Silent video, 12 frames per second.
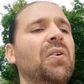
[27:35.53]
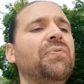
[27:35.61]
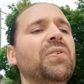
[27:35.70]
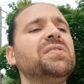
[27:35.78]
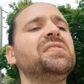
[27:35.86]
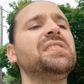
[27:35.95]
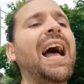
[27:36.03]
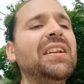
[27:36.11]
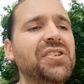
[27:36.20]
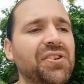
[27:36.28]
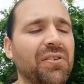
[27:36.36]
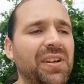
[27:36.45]
for
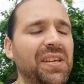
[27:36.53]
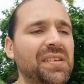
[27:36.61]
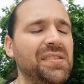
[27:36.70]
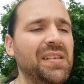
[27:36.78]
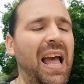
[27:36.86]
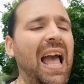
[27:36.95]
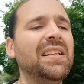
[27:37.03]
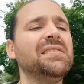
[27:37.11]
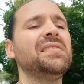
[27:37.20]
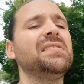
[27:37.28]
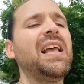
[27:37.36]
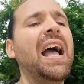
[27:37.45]
centuries and
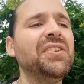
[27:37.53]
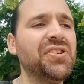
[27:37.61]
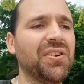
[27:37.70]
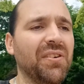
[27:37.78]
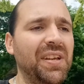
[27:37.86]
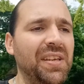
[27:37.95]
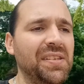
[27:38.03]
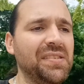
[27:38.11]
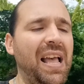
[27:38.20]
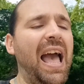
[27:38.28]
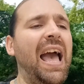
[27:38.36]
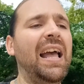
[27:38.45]
centuries
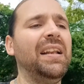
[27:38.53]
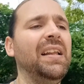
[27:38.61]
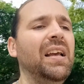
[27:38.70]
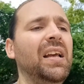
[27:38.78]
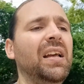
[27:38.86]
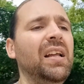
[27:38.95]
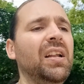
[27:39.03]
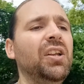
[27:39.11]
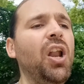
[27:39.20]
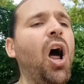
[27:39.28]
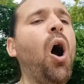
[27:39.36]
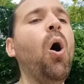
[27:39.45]
and
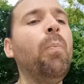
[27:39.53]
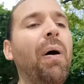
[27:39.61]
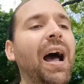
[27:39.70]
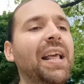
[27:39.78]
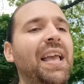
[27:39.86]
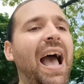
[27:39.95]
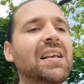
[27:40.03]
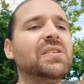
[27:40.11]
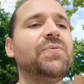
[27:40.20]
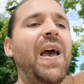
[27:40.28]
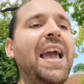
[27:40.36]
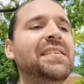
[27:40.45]
nobody has
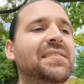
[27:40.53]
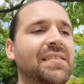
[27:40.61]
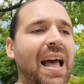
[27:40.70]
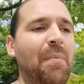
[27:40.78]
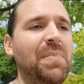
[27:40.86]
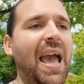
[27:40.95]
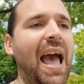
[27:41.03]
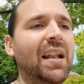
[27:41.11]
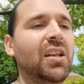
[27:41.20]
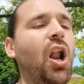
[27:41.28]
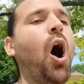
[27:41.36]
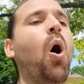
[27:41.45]
faced them yet.
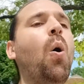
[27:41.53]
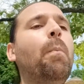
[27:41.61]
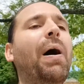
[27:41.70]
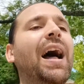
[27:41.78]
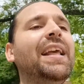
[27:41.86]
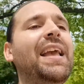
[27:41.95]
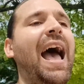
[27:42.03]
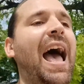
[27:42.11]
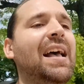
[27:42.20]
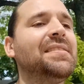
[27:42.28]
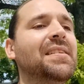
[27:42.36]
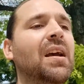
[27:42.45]
Nobody
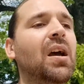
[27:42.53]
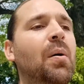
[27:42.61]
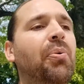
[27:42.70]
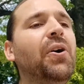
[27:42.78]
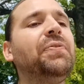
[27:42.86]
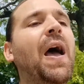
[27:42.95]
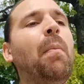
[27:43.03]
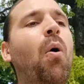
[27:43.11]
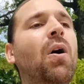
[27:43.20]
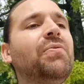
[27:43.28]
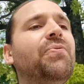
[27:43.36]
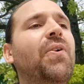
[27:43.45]
has put them
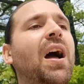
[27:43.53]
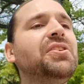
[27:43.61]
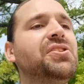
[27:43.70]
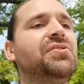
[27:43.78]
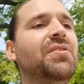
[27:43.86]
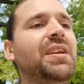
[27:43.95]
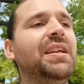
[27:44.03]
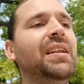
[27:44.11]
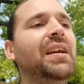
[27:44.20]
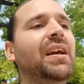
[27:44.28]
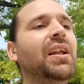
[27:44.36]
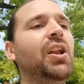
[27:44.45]
on front street.
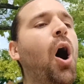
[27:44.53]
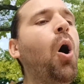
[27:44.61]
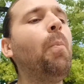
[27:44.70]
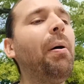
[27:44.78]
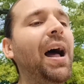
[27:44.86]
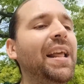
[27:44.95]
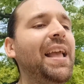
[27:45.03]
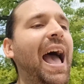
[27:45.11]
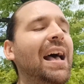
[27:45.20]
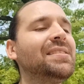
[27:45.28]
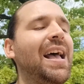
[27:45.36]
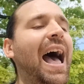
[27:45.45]
Nobody
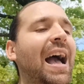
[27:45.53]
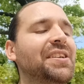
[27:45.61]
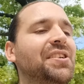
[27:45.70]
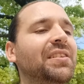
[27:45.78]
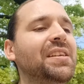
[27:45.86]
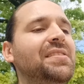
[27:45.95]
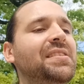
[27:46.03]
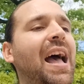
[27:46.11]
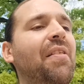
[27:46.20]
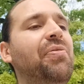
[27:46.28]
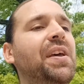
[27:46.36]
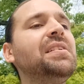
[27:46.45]
has actually
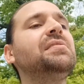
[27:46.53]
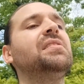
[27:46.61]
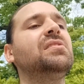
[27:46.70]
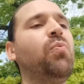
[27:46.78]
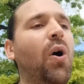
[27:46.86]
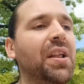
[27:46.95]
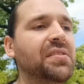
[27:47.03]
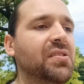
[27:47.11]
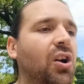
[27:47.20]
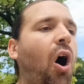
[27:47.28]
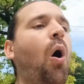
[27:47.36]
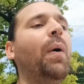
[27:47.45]
said this is what is
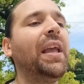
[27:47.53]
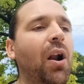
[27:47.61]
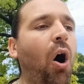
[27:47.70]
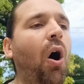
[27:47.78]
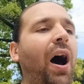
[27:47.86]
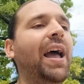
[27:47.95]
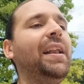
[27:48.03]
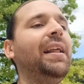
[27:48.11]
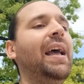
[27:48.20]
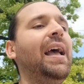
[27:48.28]
going on